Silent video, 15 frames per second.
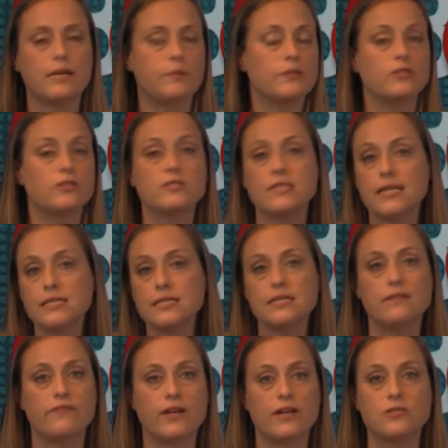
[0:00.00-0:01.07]
but there's things that
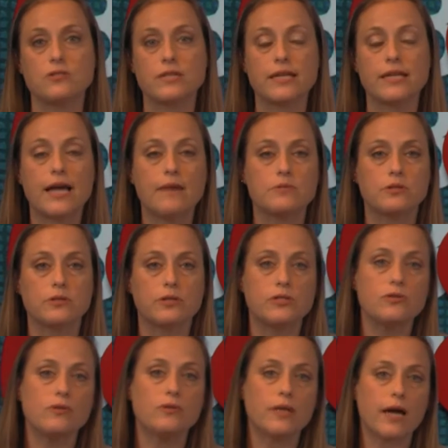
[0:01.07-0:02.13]
investors can absolutely
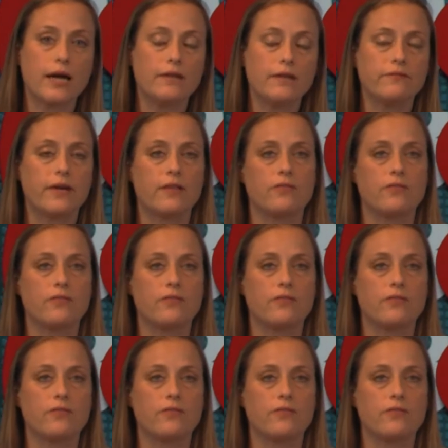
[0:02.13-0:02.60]
do to kind of get